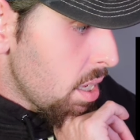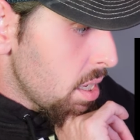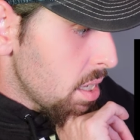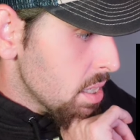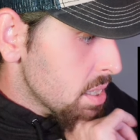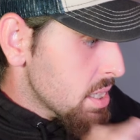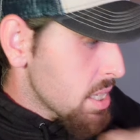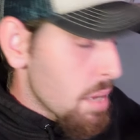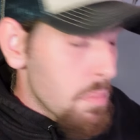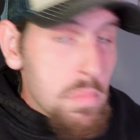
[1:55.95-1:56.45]

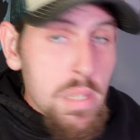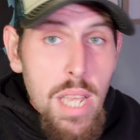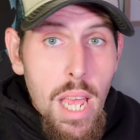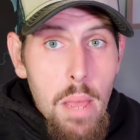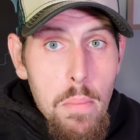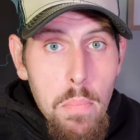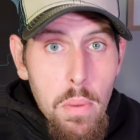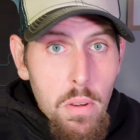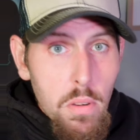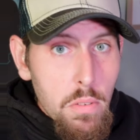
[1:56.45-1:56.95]
some
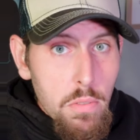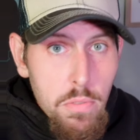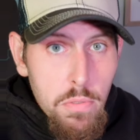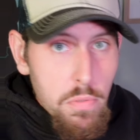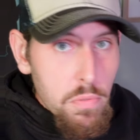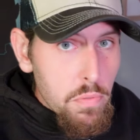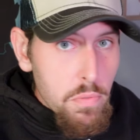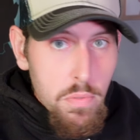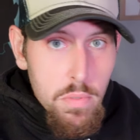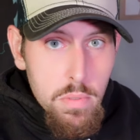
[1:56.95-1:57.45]
type
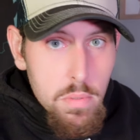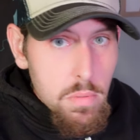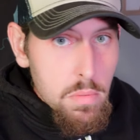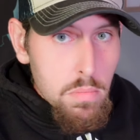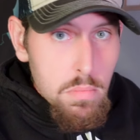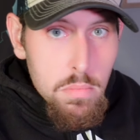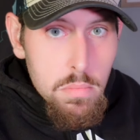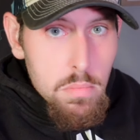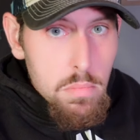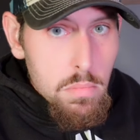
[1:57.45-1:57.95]
of
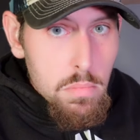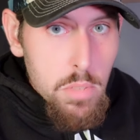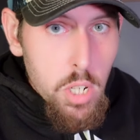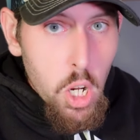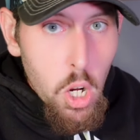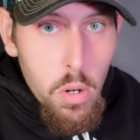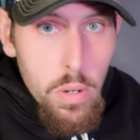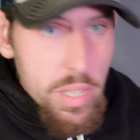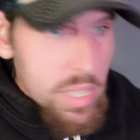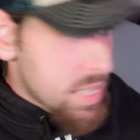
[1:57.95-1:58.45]

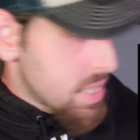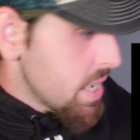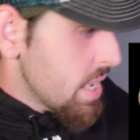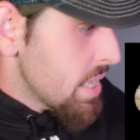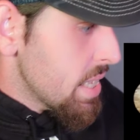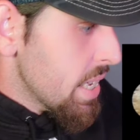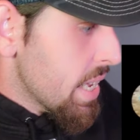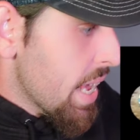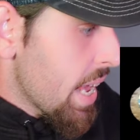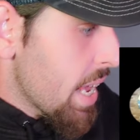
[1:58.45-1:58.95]
currency in
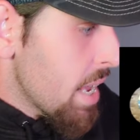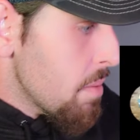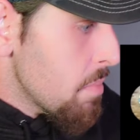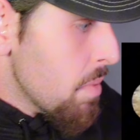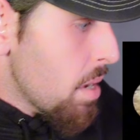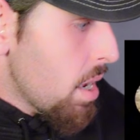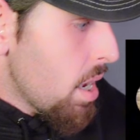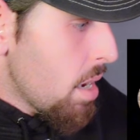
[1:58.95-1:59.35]
the game.